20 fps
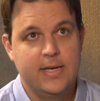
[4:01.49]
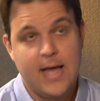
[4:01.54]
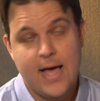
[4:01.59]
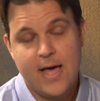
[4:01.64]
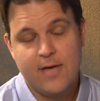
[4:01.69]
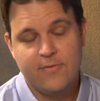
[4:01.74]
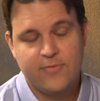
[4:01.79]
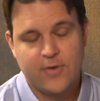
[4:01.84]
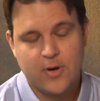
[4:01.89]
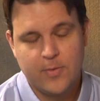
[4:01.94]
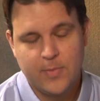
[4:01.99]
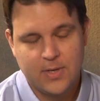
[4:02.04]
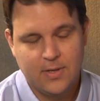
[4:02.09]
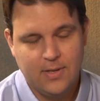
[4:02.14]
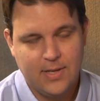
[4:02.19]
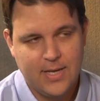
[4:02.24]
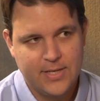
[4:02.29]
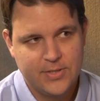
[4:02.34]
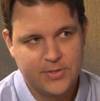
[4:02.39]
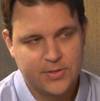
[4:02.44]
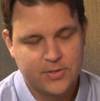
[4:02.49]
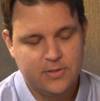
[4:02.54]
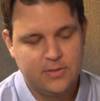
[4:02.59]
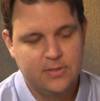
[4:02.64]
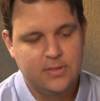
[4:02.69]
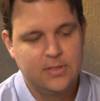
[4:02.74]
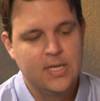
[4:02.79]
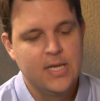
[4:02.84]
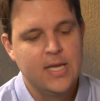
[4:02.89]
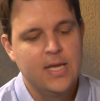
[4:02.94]

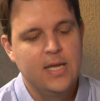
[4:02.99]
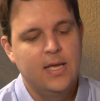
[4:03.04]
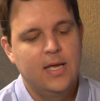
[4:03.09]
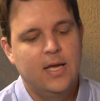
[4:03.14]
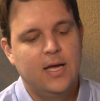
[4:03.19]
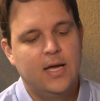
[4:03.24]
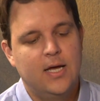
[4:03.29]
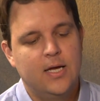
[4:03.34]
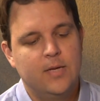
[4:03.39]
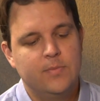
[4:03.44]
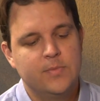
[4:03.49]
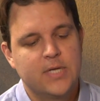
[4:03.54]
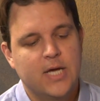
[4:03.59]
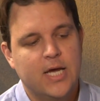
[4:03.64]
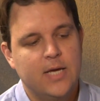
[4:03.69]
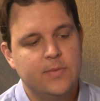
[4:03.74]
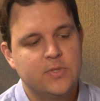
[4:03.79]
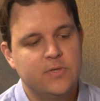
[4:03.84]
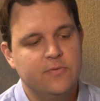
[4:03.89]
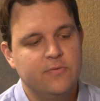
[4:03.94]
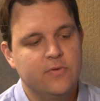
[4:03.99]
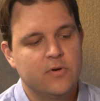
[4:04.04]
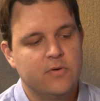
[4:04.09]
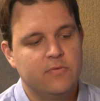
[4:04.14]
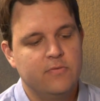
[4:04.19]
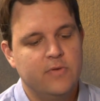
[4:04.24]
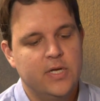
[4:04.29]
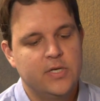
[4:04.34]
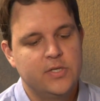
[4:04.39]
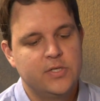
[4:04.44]
non-pharmacological types of
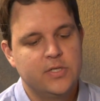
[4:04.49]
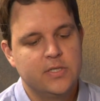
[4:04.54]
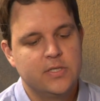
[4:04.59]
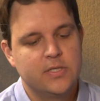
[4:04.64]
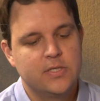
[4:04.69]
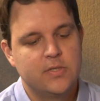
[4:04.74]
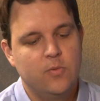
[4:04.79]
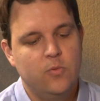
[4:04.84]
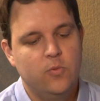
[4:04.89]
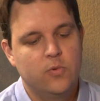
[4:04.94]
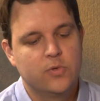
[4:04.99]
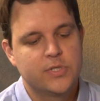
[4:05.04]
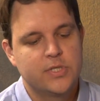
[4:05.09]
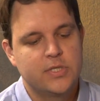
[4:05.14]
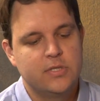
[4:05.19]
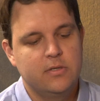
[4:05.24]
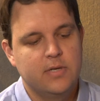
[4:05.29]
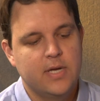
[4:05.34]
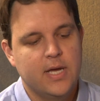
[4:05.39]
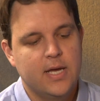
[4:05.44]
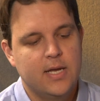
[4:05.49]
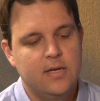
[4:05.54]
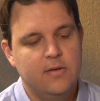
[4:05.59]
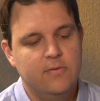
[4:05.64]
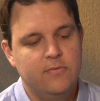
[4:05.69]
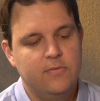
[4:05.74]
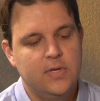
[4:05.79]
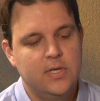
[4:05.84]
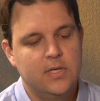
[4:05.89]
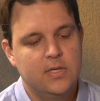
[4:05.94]
interventions. We're still kind
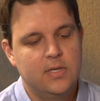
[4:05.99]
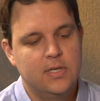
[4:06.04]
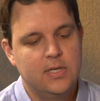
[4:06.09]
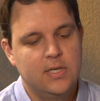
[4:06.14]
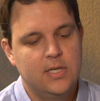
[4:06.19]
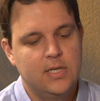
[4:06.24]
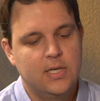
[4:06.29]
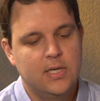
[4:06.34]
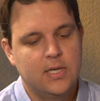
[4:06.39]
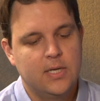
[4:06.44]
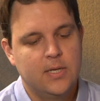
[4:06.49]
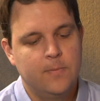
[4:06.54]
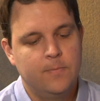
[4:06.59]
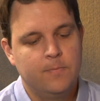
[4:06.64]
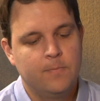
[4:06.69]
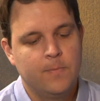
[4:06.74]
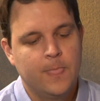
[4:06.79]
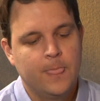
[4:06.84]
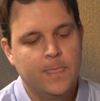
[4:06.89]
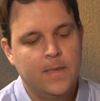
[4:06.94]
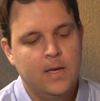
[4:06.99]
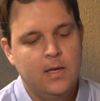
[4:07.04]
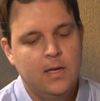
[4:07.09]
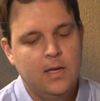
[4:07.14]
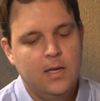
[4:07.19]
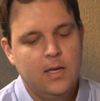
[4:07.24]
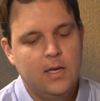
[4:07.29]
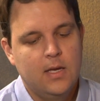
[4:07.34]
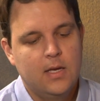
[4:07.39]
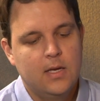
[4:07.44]
of in
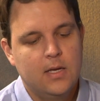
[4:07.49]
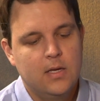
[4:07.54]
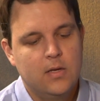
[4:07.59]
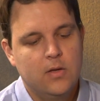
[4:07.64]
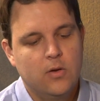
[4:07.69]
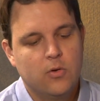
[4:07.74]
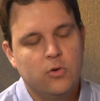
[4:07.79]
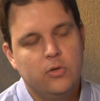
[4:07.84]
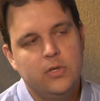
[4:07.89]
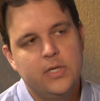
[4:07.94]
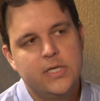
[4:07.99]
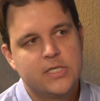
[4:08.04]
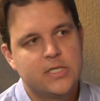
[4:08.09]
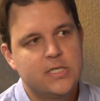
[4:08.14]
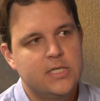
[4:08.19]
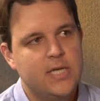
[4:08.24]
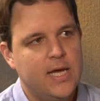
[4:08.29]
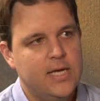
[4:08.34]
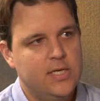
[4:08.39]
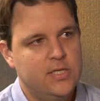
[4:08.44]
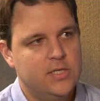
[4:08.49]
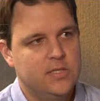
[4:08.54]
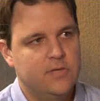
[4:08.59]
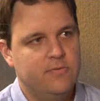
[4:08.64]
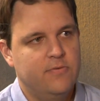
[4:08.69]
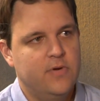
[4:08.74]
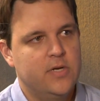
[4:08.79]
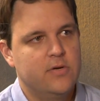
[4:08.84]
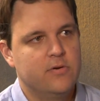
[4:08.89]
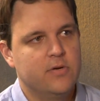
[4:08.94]
early stages
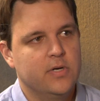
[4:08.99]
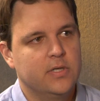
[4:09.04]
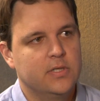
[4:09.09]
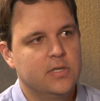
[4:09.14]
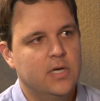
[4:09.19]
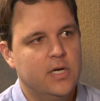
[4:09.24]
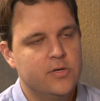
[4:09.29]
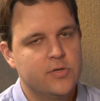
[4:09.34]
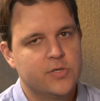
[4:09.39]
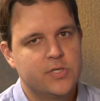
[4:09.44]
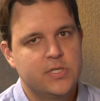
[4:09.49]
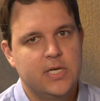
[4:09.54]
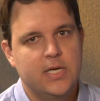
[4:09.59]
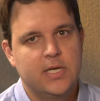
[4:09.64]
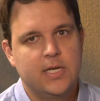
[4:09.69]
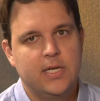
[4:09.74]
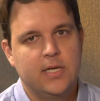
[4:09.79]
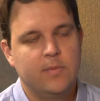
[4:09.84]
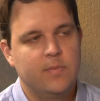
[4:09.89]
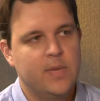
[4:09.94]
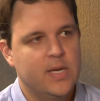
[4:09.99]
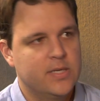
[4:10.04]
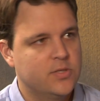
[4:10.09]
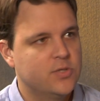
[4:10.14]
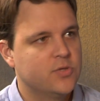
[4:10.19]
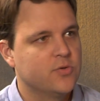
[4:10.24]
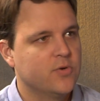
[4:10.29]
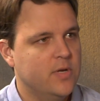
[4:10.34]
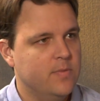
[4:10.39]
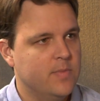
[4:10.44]
of understanding best
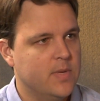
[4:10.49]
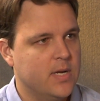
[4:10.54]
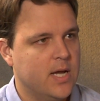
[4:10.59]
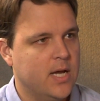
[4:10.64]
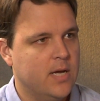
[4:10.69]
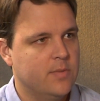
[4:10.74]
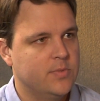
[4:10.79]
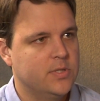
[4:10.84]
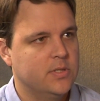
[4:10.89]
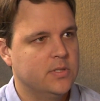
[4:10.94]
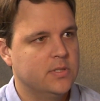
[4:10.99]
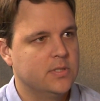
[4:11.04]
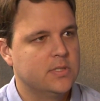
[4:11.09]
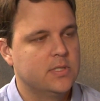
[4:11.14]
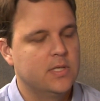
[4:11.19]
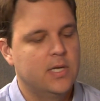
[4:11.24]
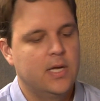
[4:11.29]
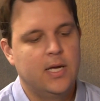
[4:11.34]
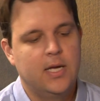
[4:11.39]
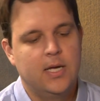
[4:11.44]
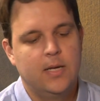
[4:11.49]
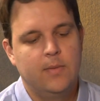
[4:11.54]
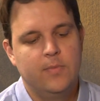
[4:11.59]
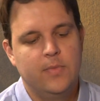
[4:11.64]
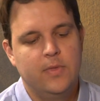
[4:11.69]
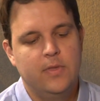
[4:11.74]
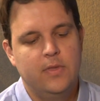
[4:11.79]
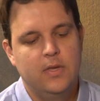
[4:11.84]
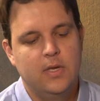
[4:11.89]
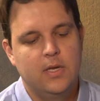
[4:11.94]
treatment options.
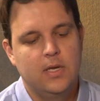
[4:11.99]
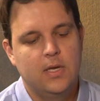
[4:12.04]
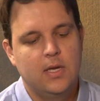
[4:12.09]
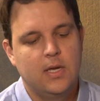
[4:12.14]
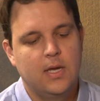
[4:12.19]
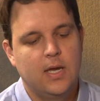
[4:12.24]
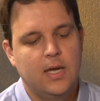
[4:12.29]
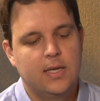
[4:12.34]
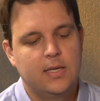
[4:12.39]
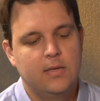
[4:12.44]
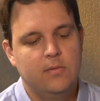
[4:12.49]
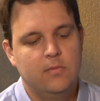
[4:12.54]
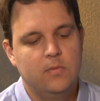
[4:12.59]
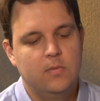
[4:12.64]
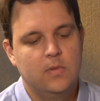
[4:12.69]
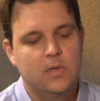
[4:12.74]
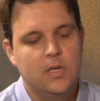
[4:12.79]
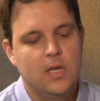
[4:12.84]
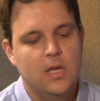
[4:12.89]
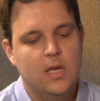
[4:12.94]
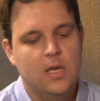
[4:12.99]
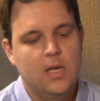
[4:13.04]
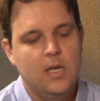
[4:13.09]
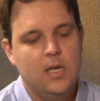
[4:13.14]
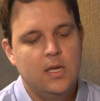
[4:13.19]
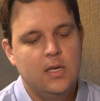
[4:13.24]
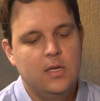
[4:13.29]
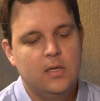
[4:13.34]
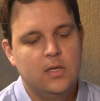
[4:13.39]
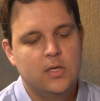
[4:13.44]
I
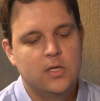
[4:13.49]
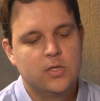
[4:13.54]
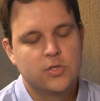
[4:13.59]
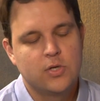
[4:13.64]
can